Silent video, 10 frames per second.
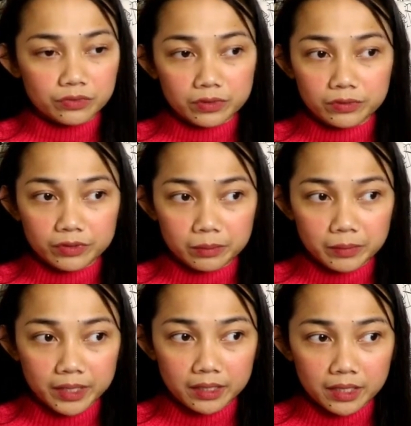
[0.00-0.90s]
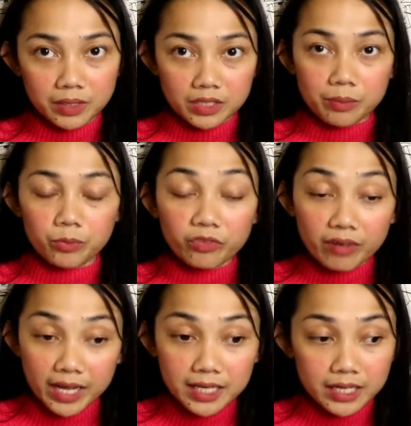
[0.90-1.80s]
fulfillment because I'm
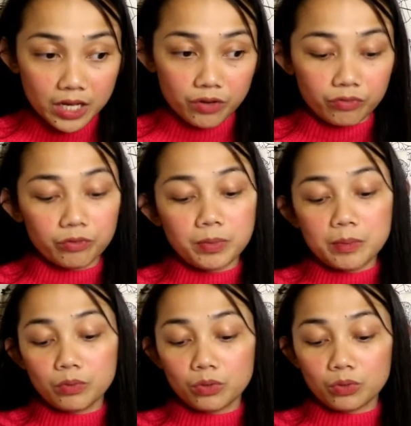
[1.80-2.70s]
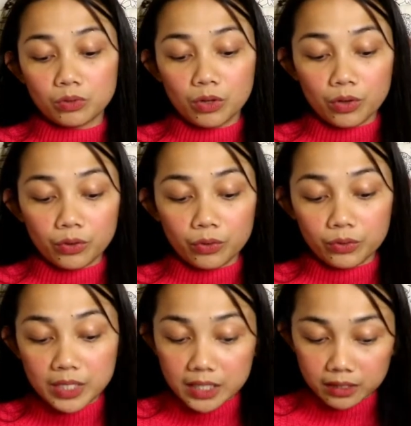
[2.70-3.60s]
providing care for people who
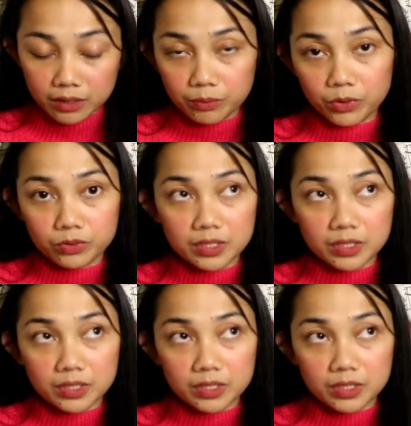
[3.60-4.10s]
need it the most.